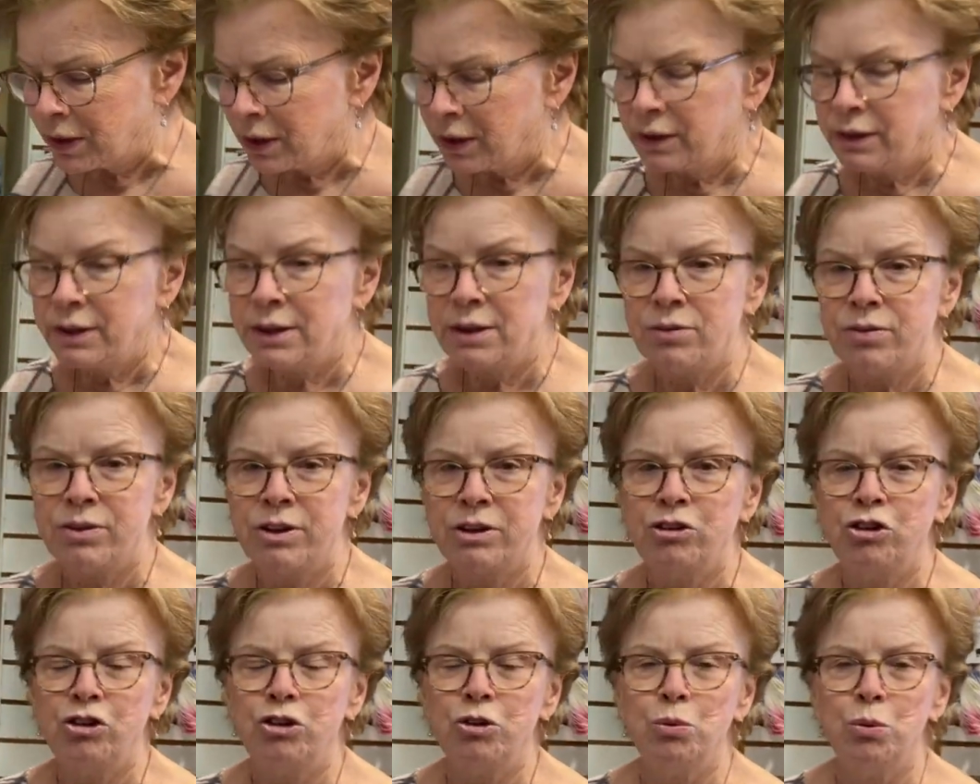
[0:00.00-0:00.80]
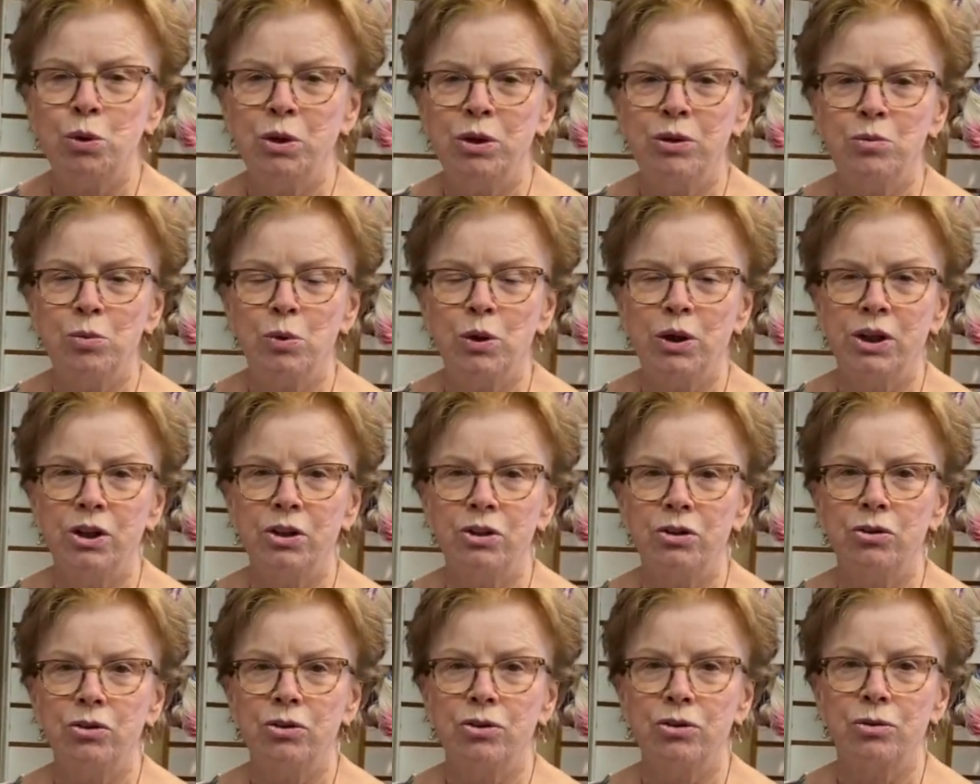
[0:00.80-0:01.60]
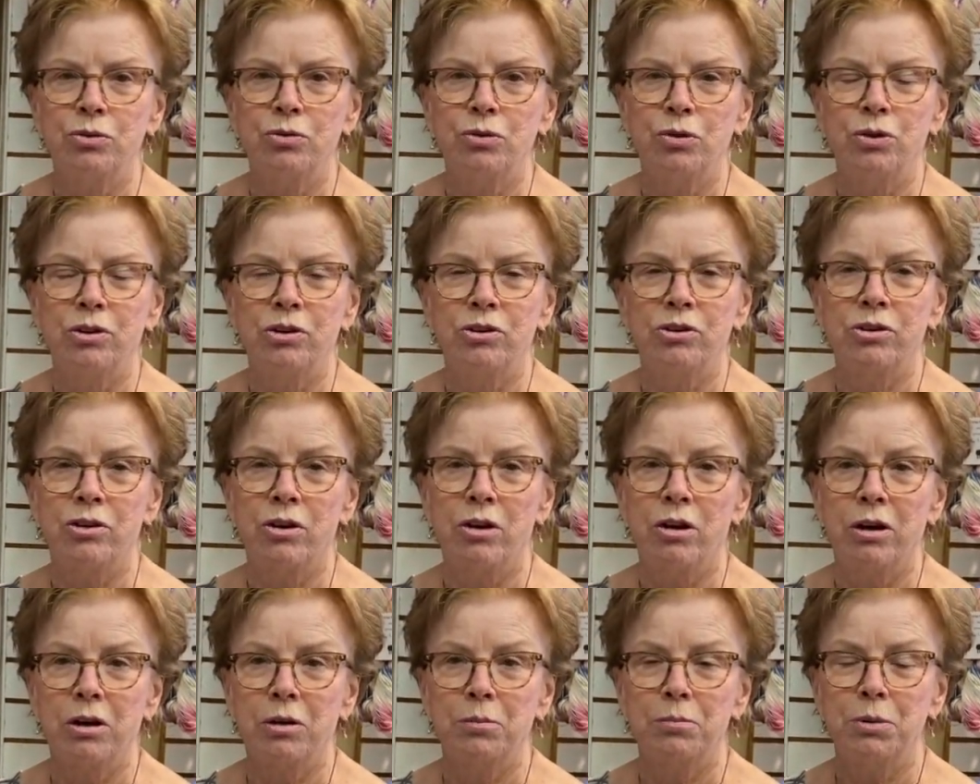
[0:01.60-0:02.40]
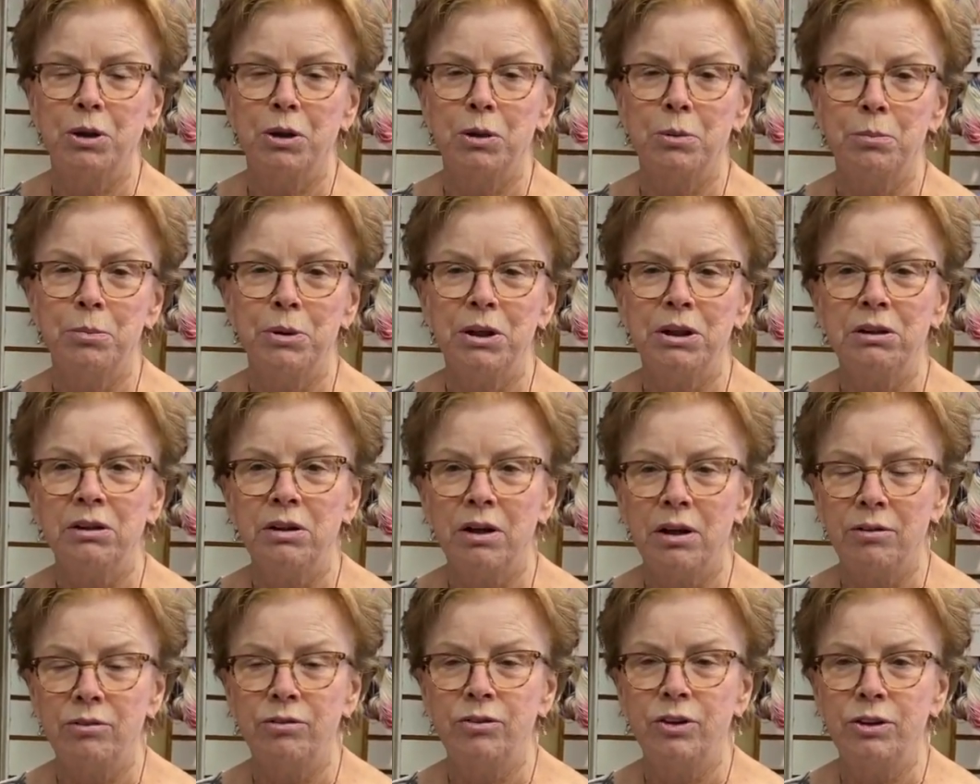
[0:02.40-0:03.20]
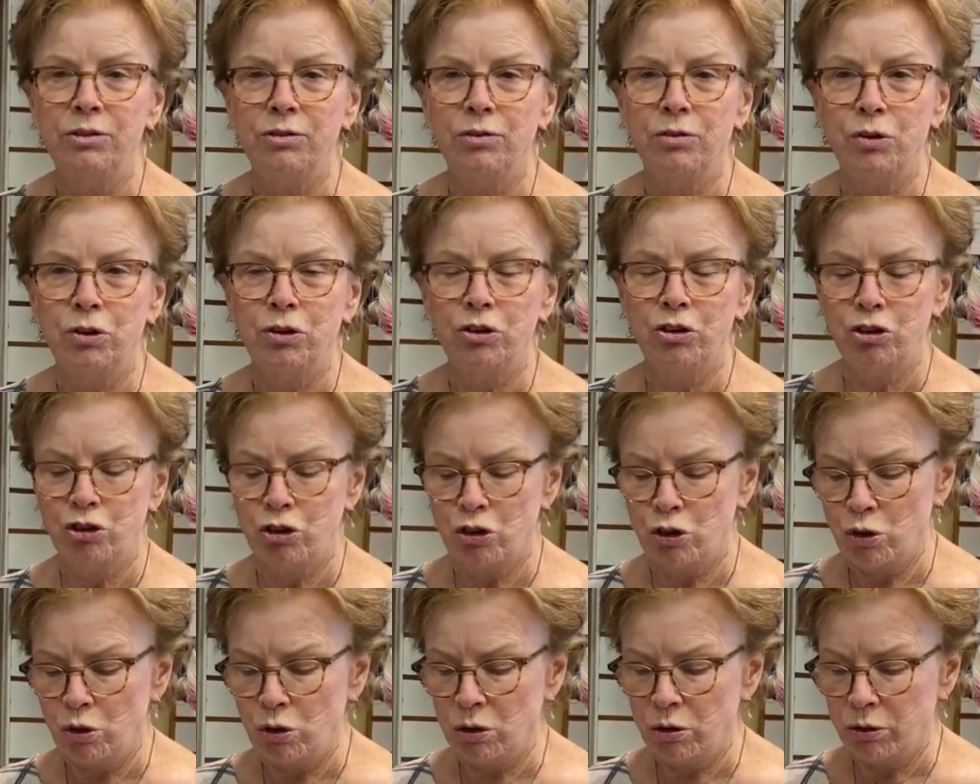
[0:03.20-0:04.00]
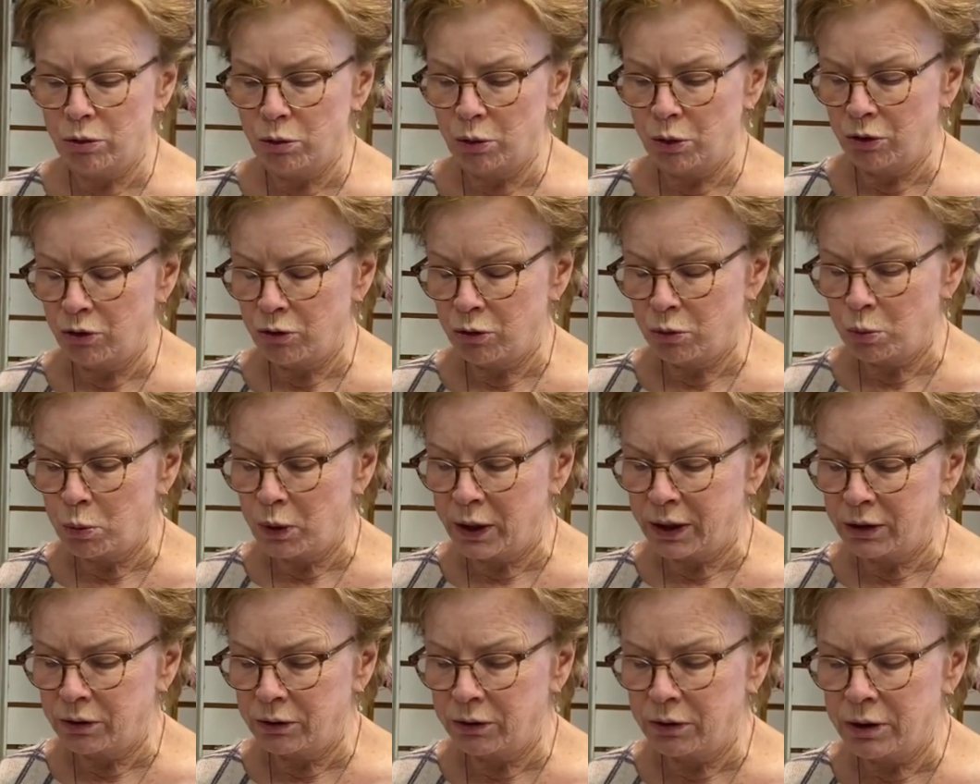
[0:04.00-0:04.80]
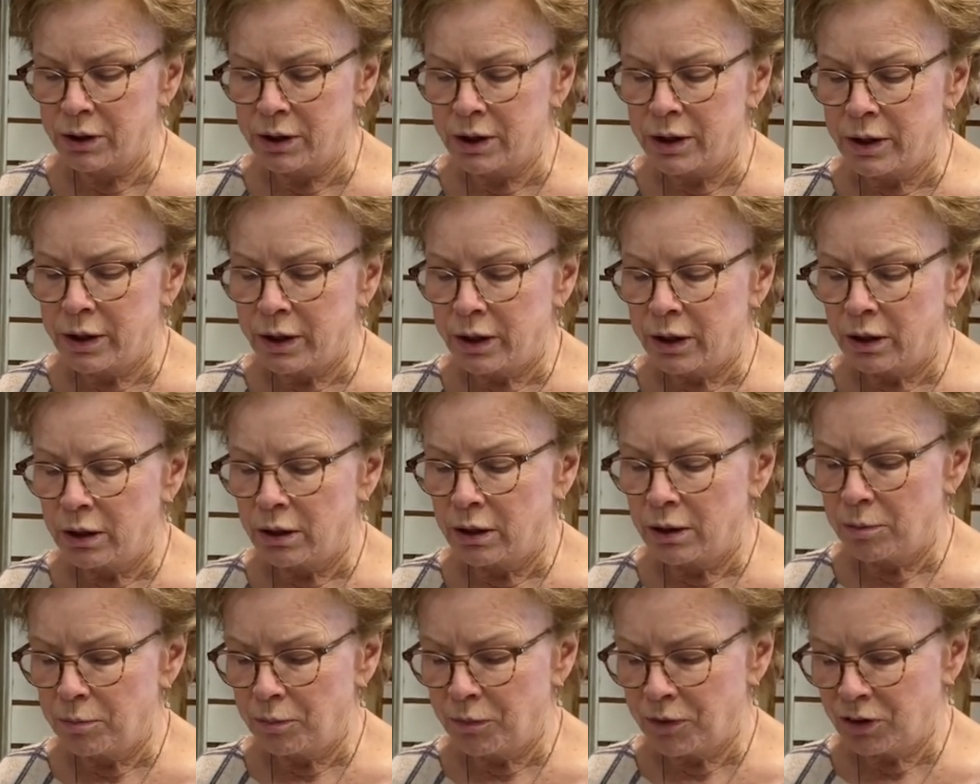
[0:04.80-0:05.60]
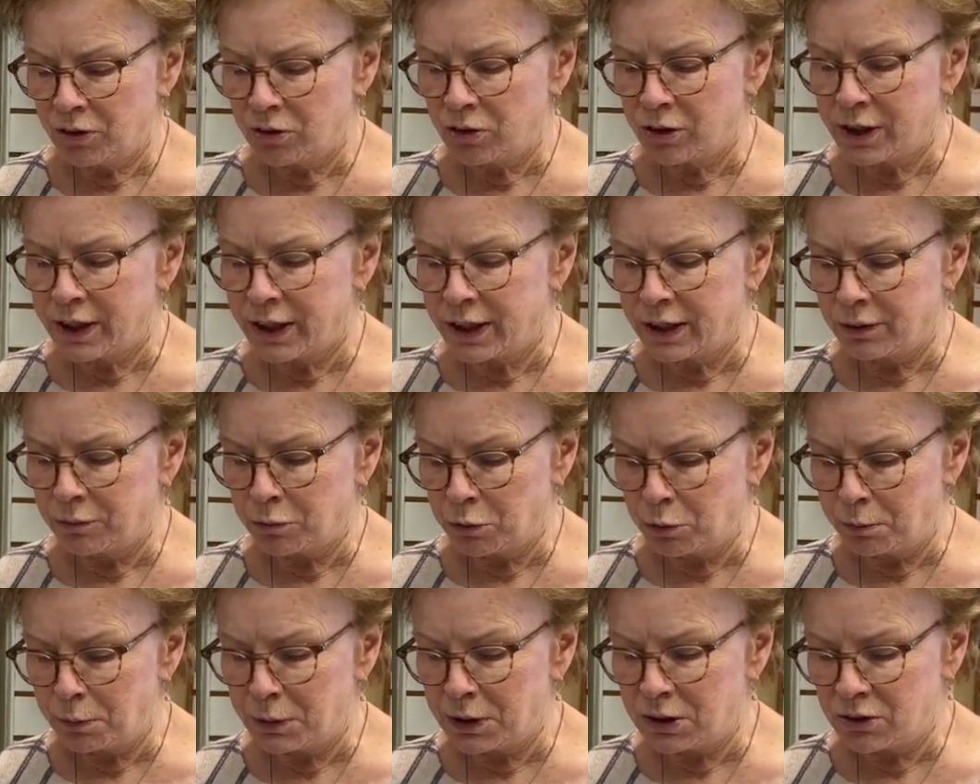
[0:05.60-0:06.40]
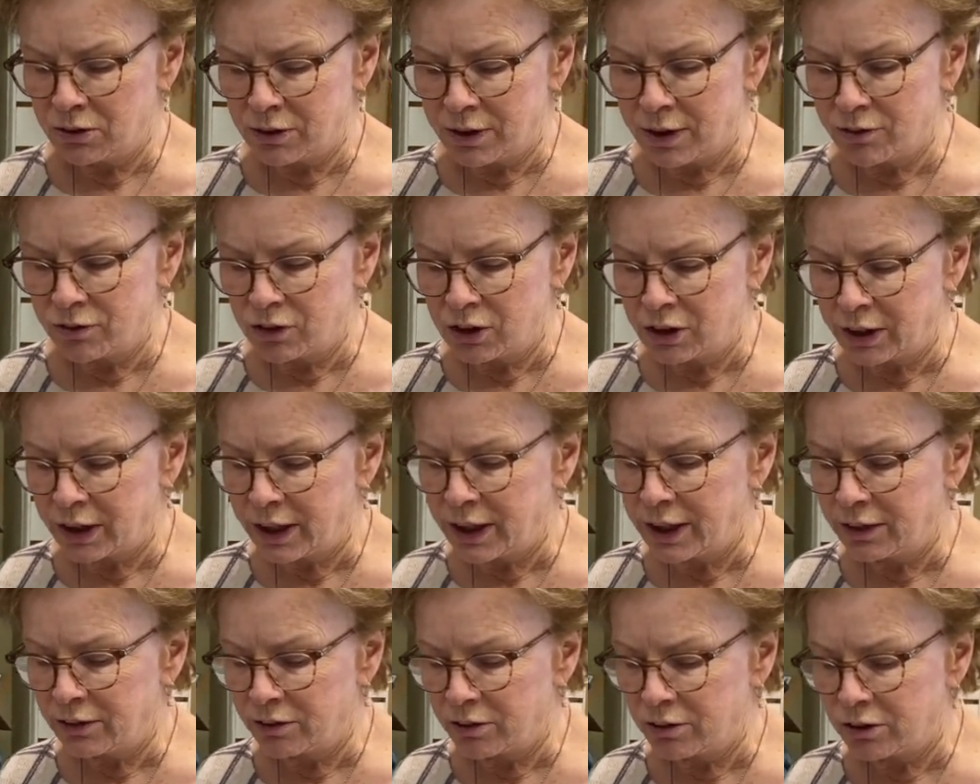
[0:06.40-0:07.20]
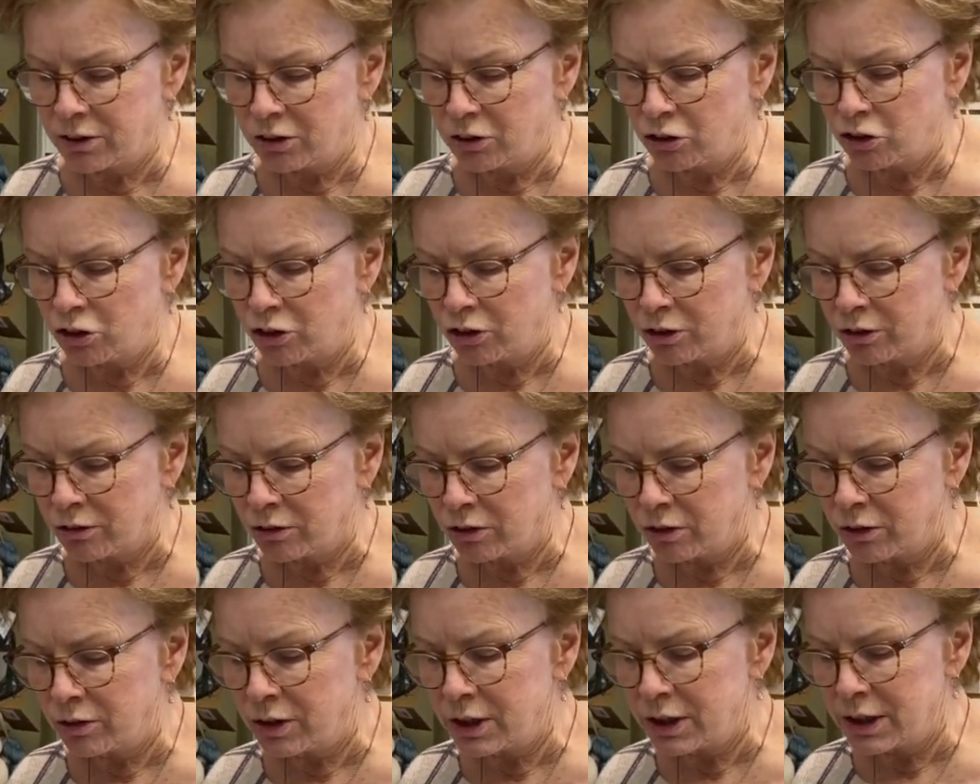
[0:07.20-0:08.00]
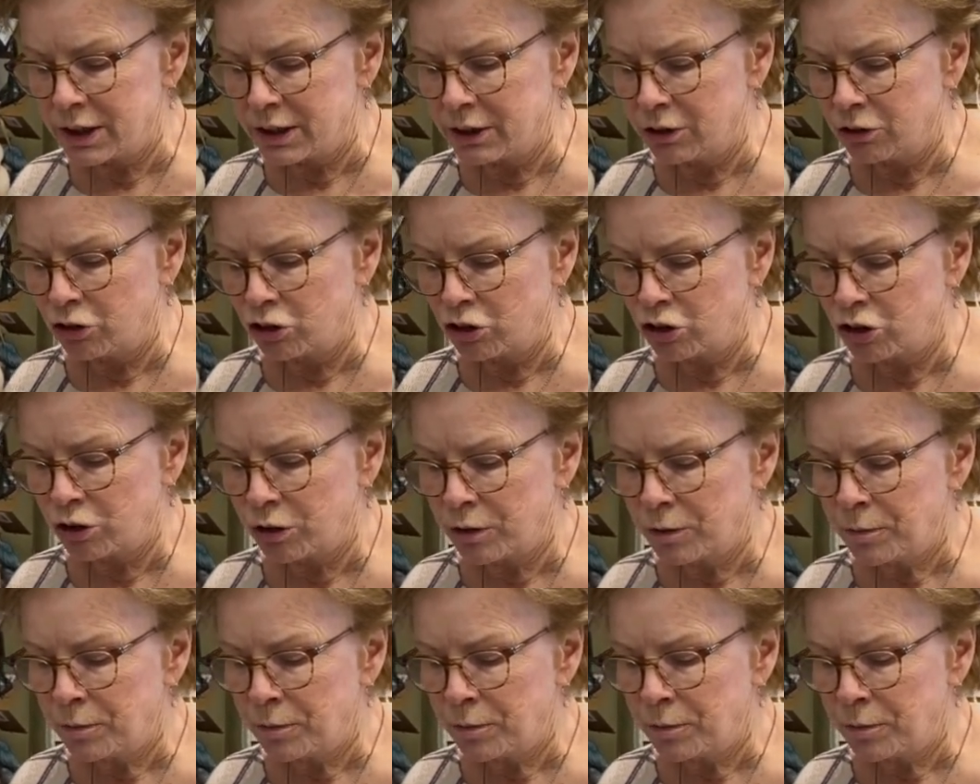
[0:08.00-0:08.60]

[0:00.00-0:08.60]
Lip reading: Now, this you wouldn't want to use for a sock, but it'd be lovely for a shawl or a sweater. This again would be 7 to 8 stitches to the inch.